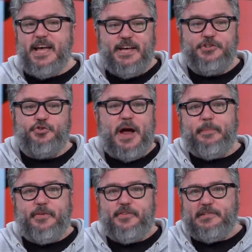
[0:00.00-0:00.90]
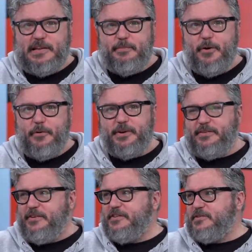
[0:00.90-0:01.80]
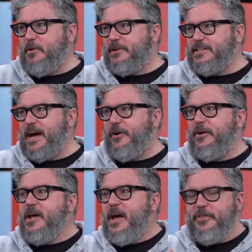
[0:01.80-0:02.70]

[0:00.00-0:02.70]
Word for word: he's trapped in this limbo and he's in his small town